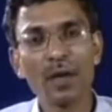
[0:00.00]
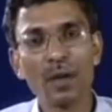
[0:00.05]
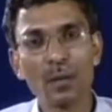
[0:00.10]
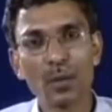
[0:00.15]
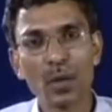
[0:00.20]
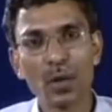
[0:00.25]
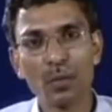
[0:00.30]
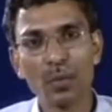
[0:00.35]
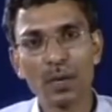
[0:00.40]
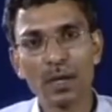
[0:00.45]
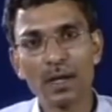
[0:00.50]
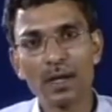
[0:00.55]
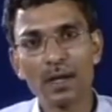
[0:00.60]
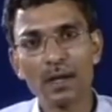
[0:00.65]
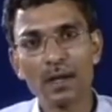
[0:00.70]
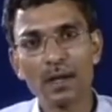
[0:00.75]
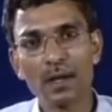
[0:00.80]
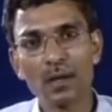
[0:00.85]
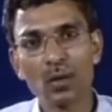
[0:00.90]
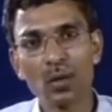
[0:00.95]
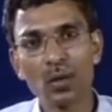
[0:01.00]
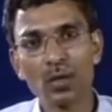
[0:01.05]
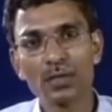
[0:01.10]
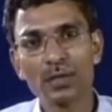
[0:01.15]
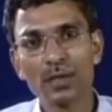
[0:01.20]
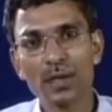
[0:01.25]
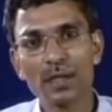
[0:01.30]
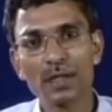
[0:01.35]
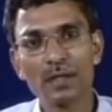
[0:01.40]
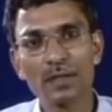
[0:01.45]
proper cold
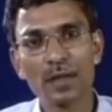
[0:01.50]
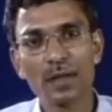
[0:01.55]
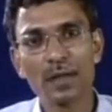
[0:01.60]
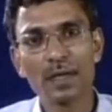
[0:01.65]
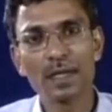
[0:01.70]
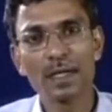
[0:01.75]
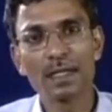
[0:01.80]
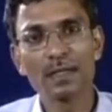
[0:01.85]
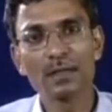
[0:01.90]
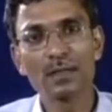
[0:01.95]
storage facilities,